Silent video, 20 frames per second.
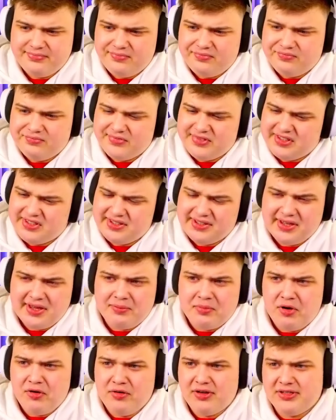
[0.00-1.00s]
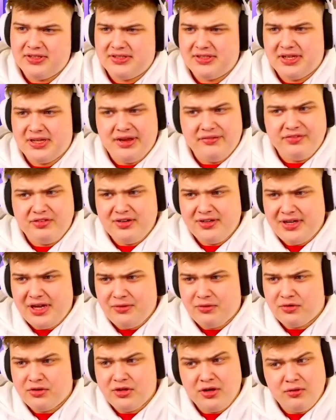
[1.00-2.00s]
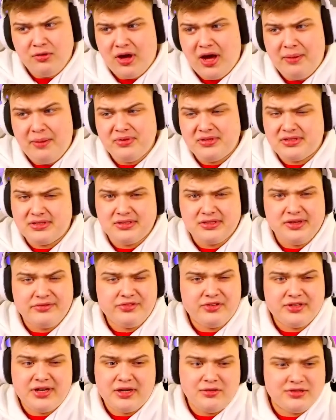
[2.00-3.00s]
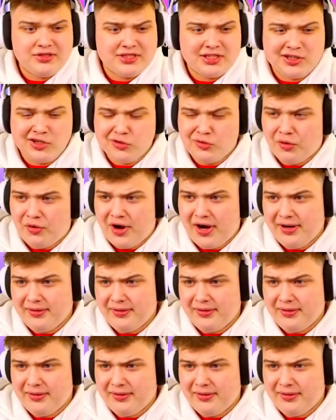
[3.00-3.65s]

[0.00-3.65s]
This is a dead bonus. And after a dead one, you know what happens. After a dead one, it's a good one, right?